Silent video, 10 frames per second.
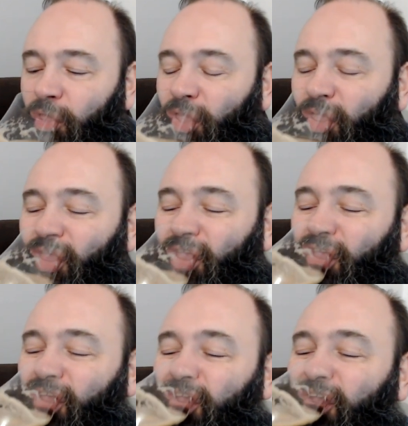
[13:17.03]

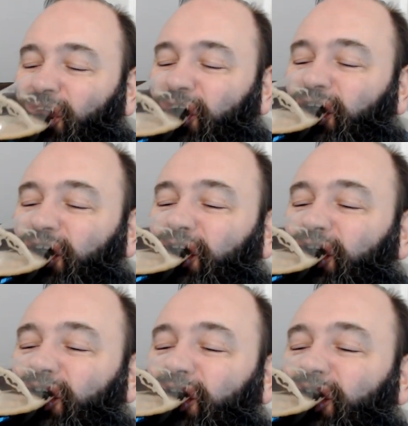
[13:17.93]

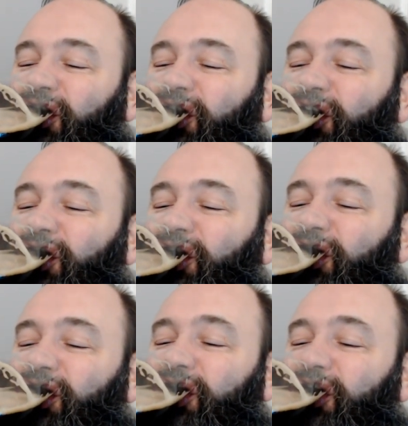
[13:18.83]

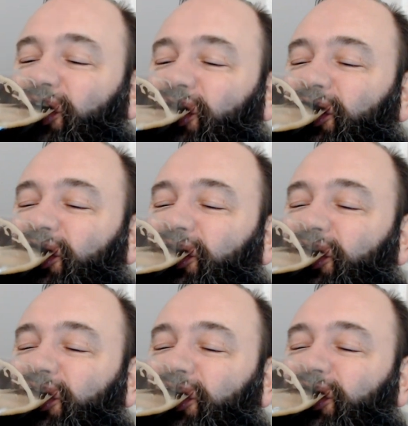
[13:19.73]

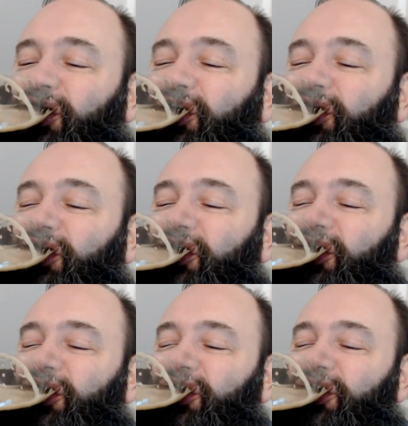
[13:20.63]

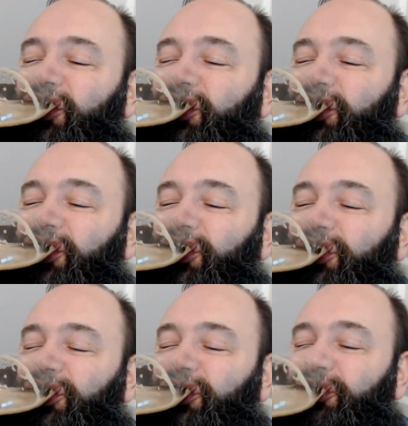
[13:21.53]

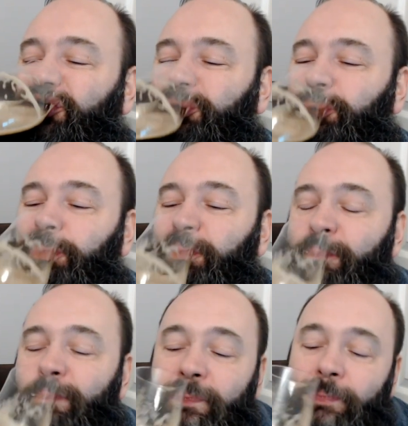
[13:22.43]

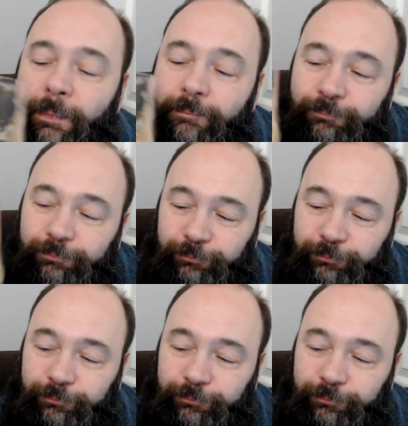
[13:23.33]
(no one is talking)